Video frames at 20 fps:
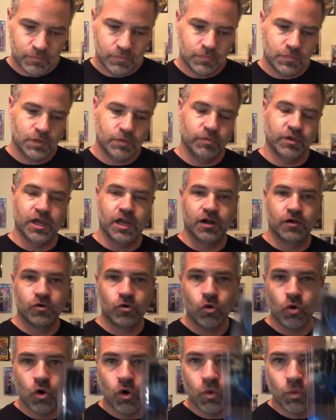And we got a
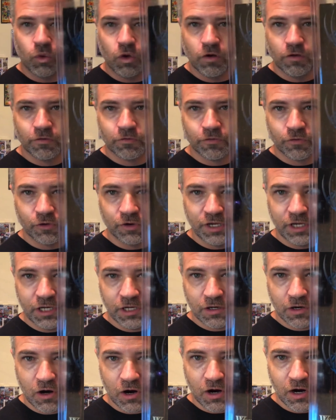cool Wolverine
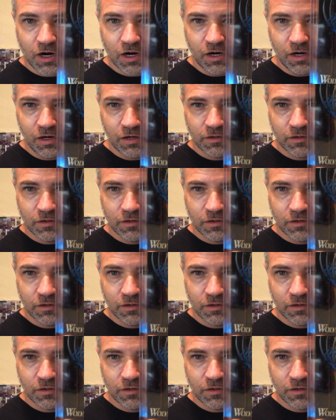card.